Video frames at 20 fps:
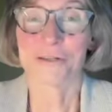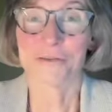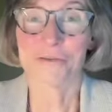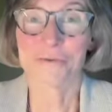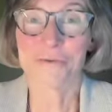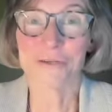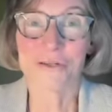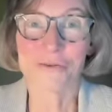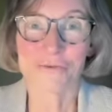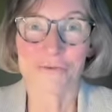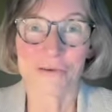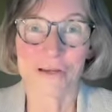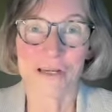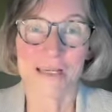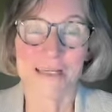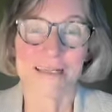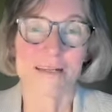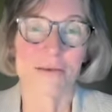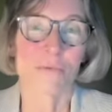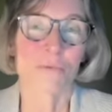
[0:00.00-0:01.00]
do it, try
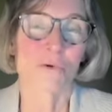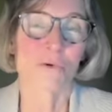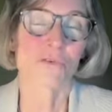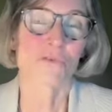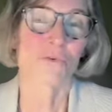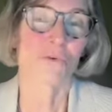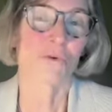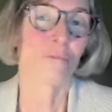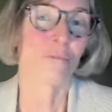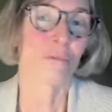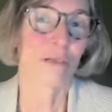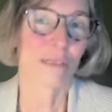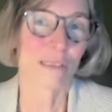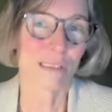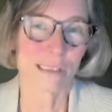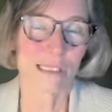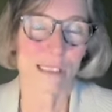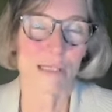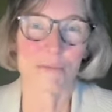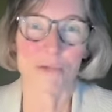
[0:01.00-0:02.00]
it, and it works for you,
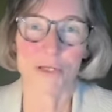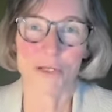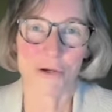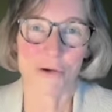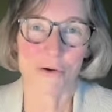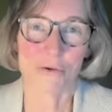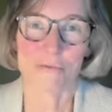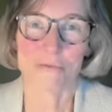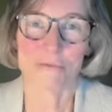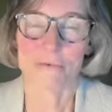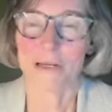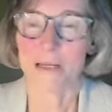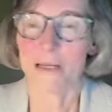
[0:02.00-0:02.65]
please let me know.